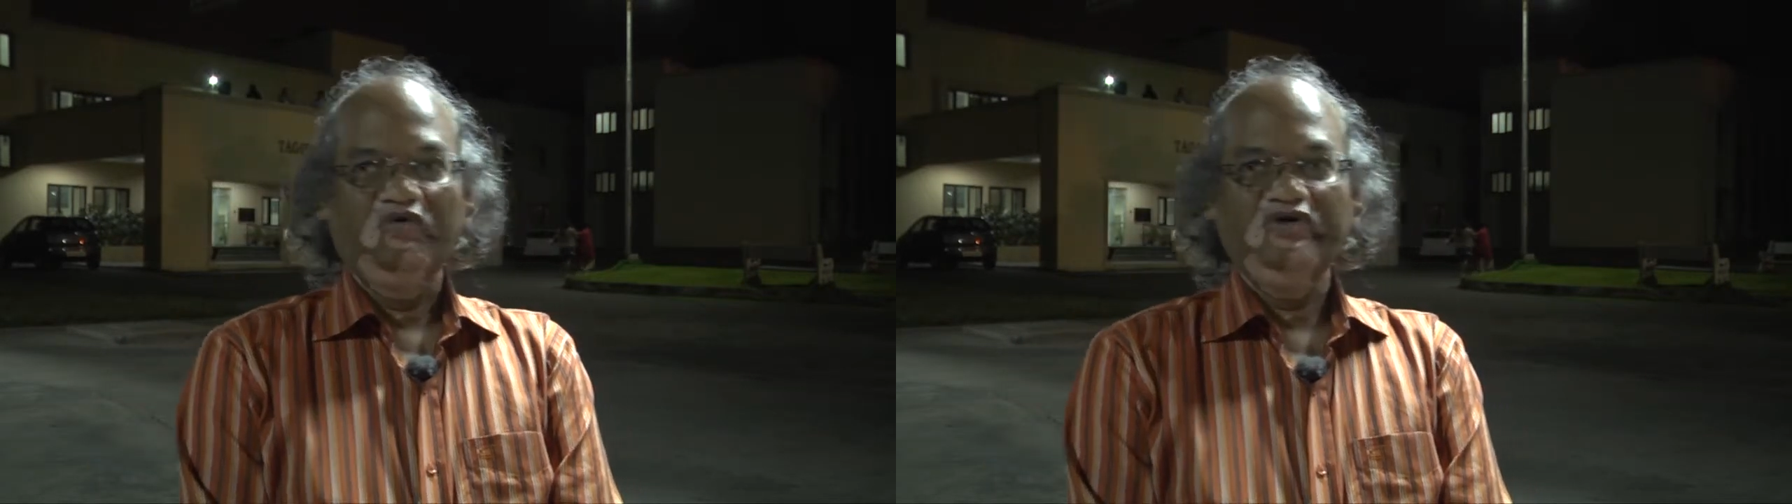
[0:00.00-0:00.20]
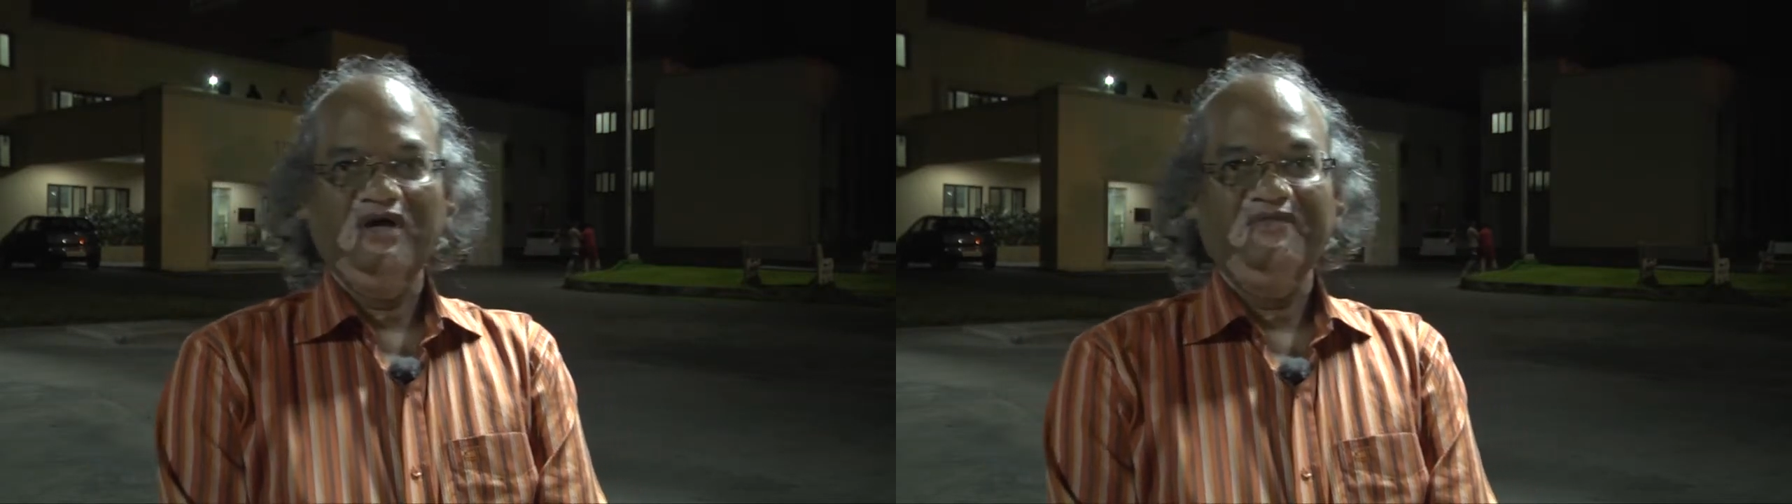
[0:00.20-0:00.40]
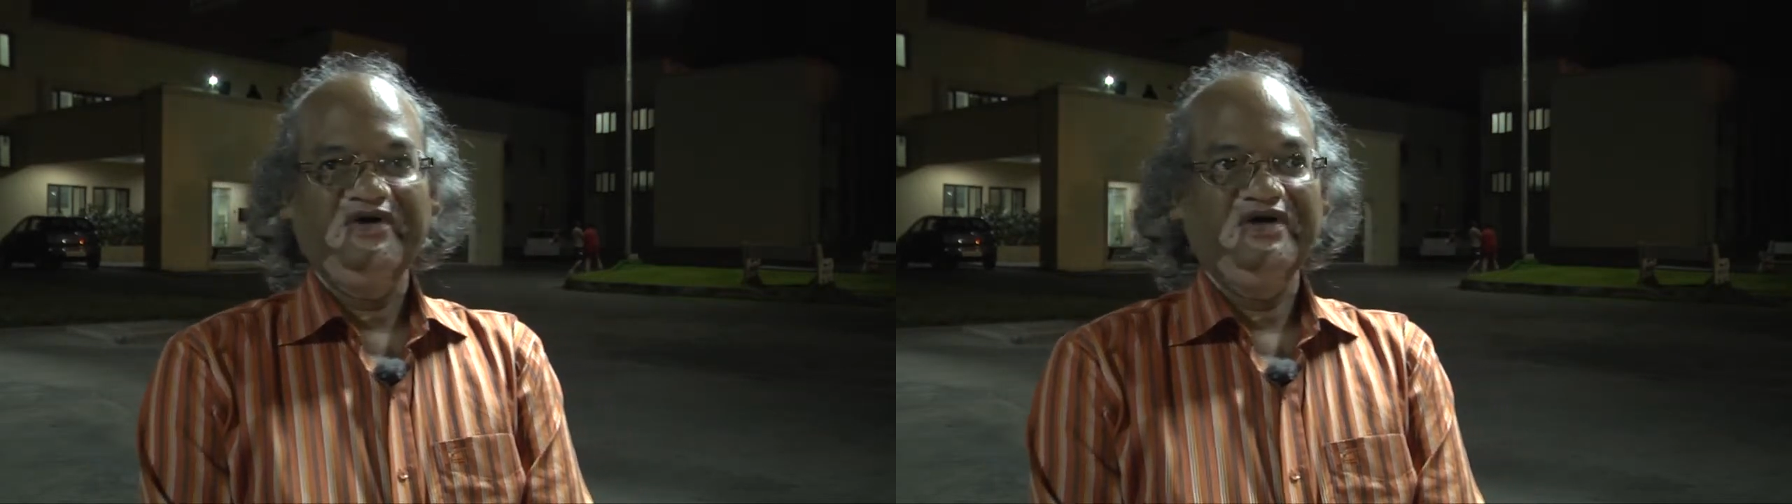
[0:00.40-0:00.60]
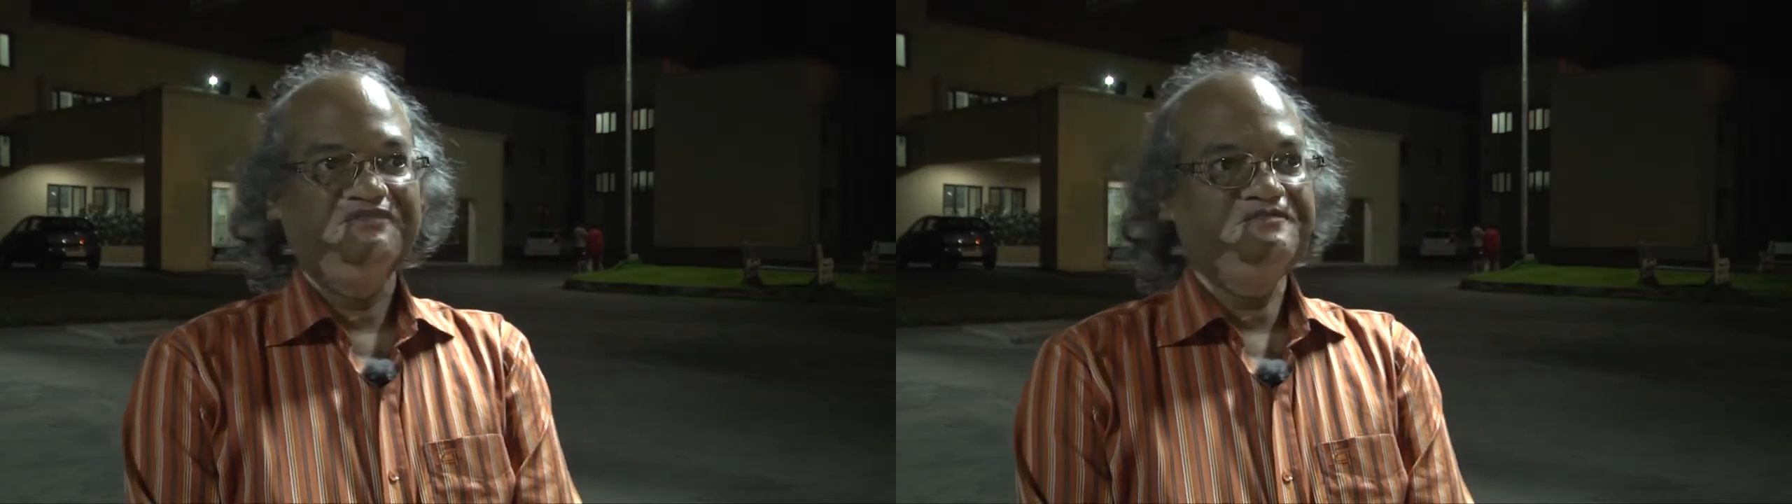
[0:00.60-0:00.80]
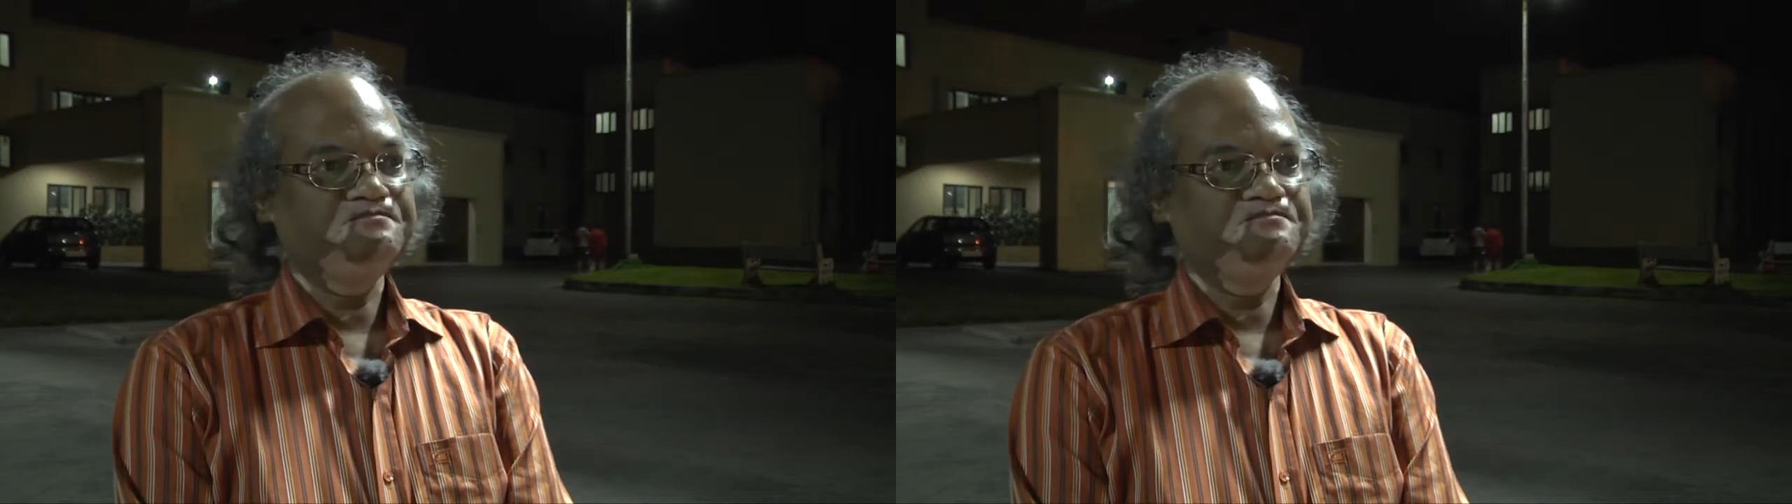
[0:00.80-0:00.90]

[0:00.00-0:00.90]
we have a